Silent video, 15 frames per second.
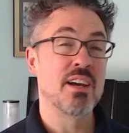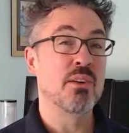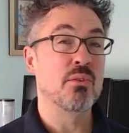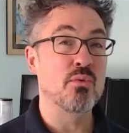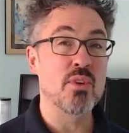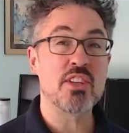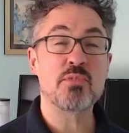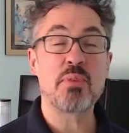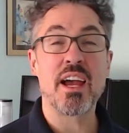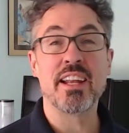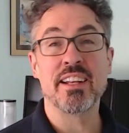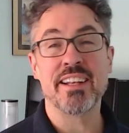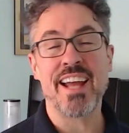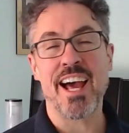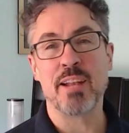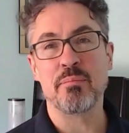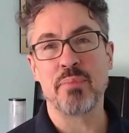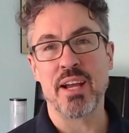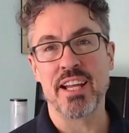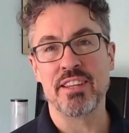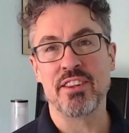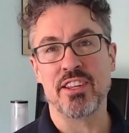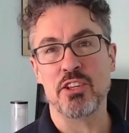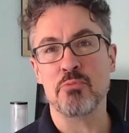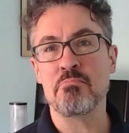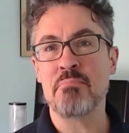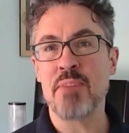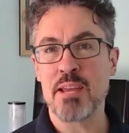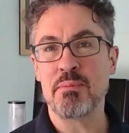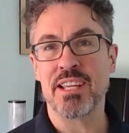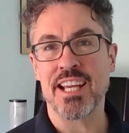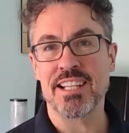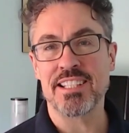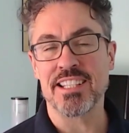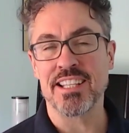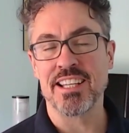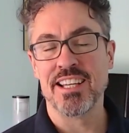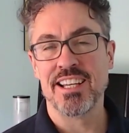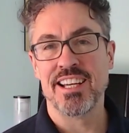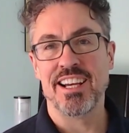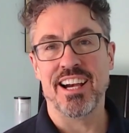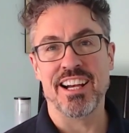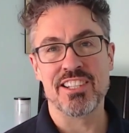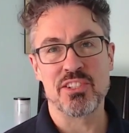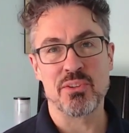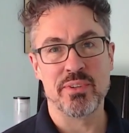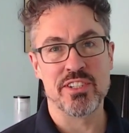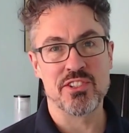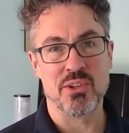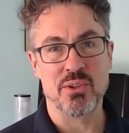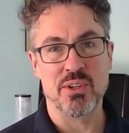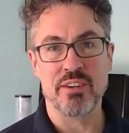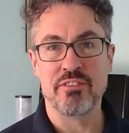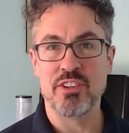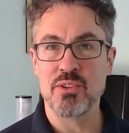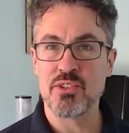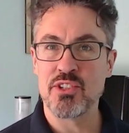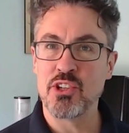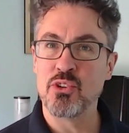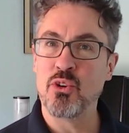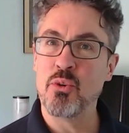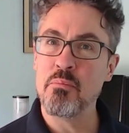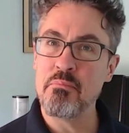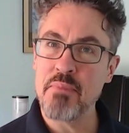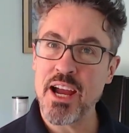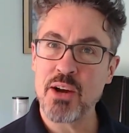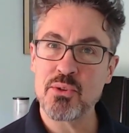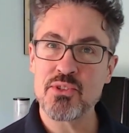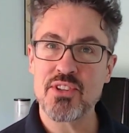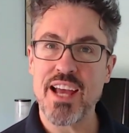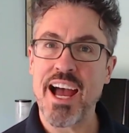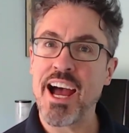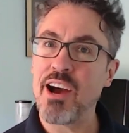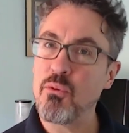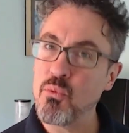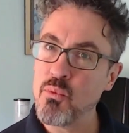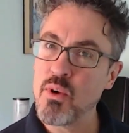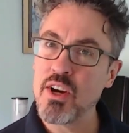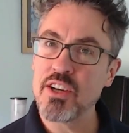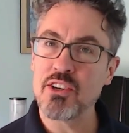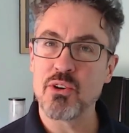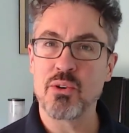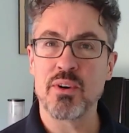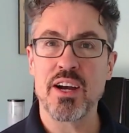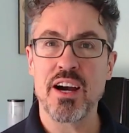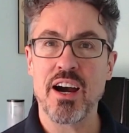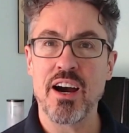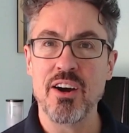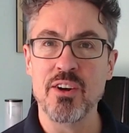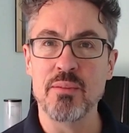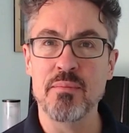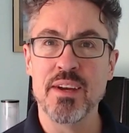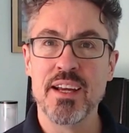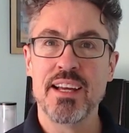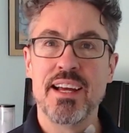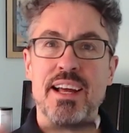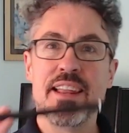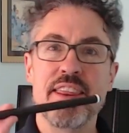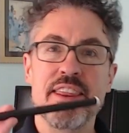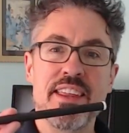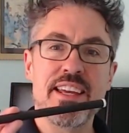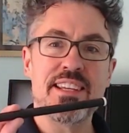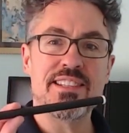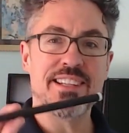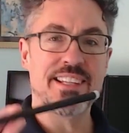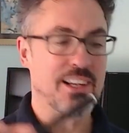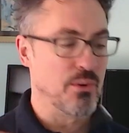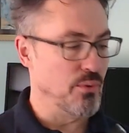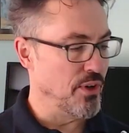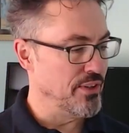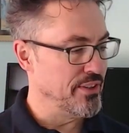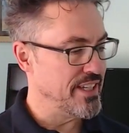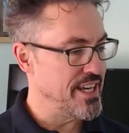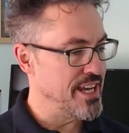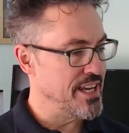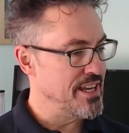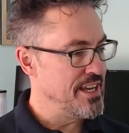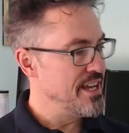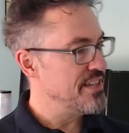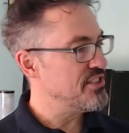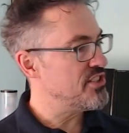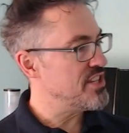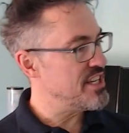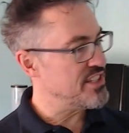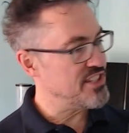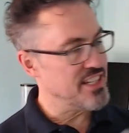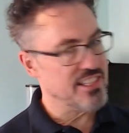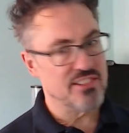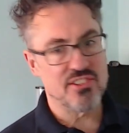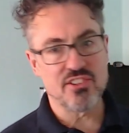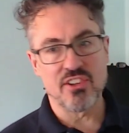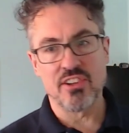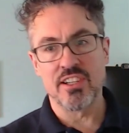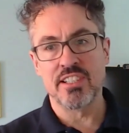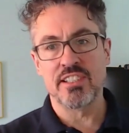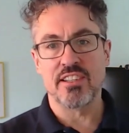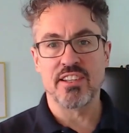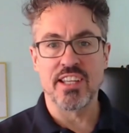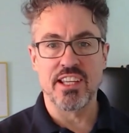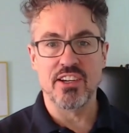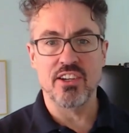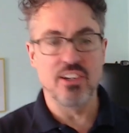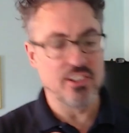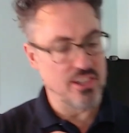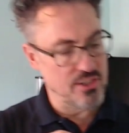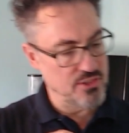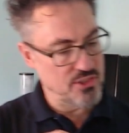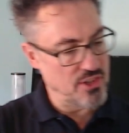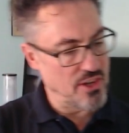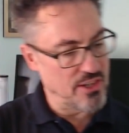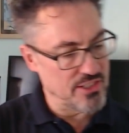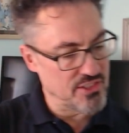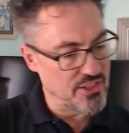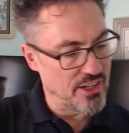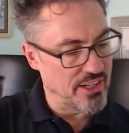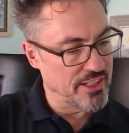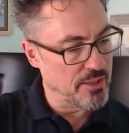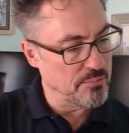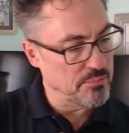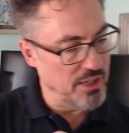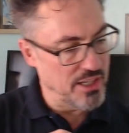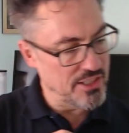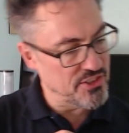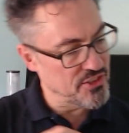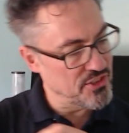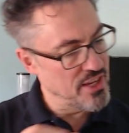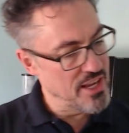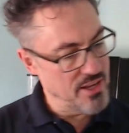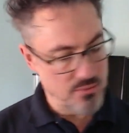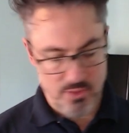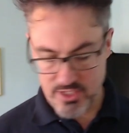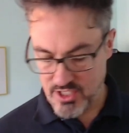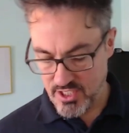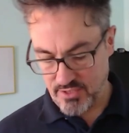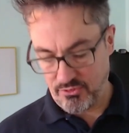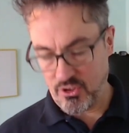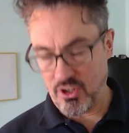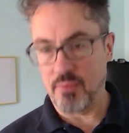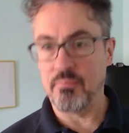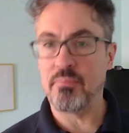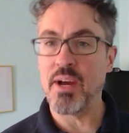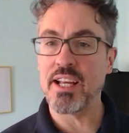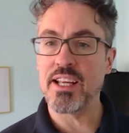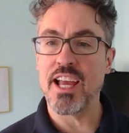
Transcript: wrist pain and hand pain that you may be getting as a result of using your mouse at work or at home. This little wand here sits inside the Ergo Slider Plus, which is from Bakker